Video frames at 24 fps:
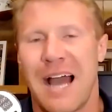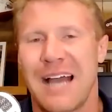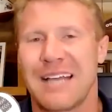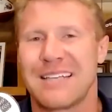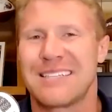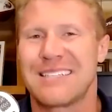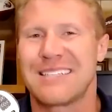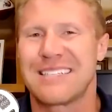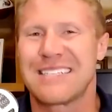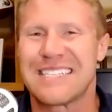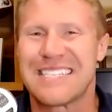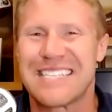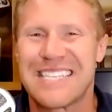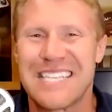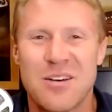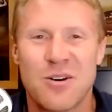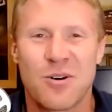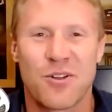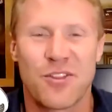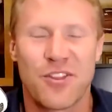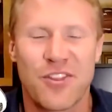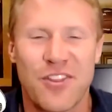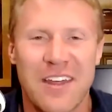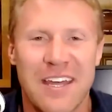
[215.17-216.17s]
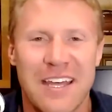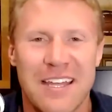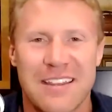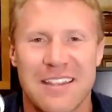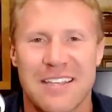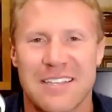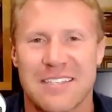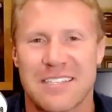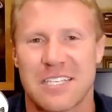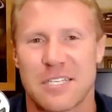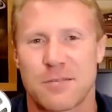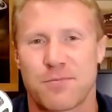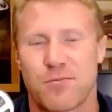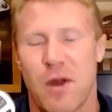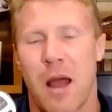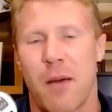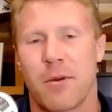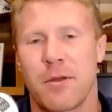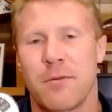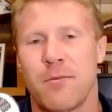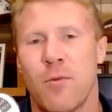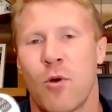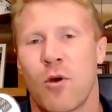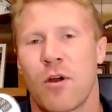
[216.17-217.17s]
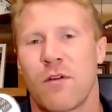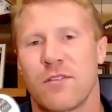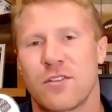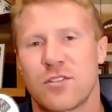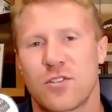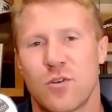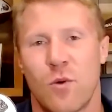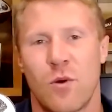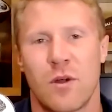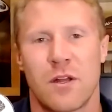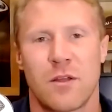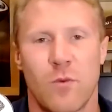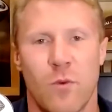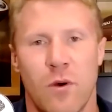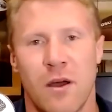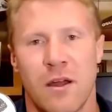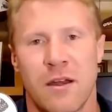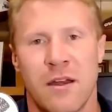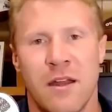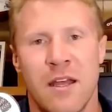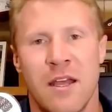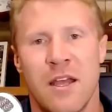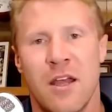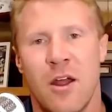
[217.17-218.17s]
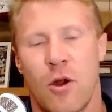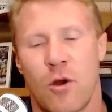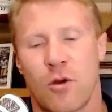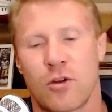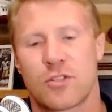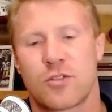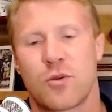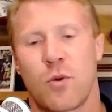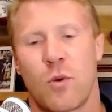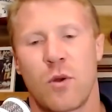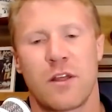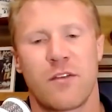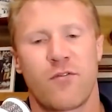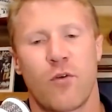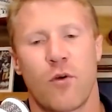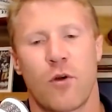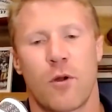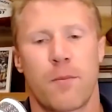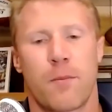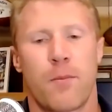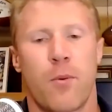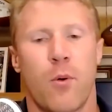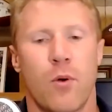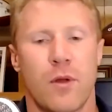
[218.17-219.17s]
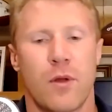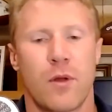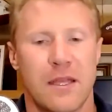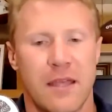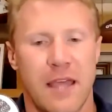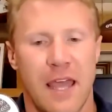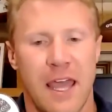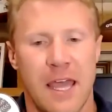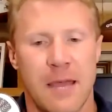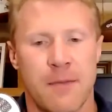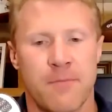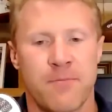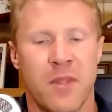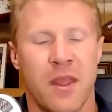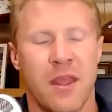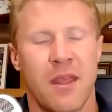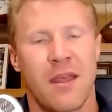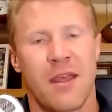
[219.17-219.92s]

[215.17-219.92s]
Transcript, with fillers: I still think this is probably more of a 21 or 24 point game.